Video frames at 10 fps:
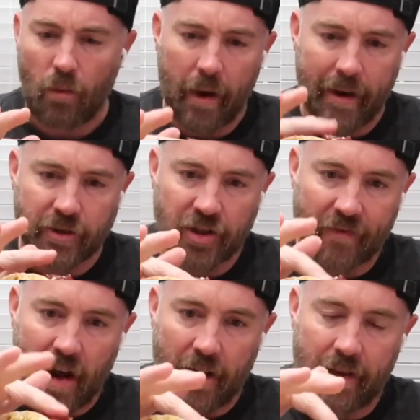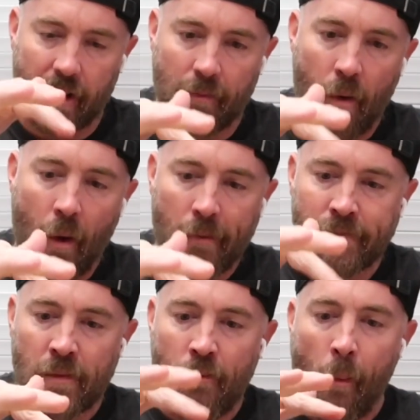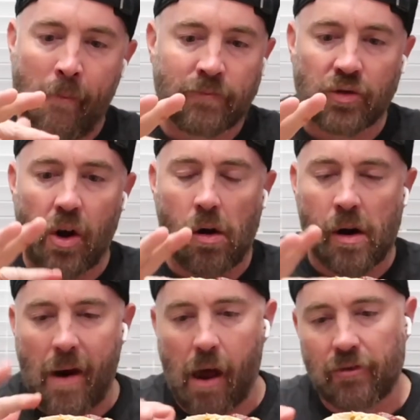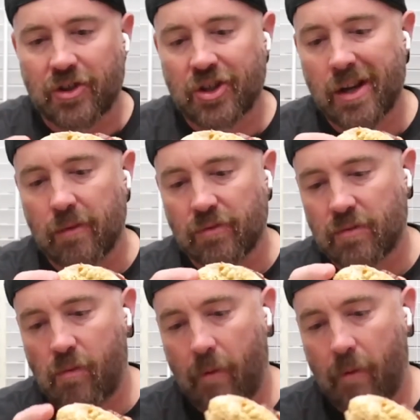Get stuff down in there. It's all coming out of the seams.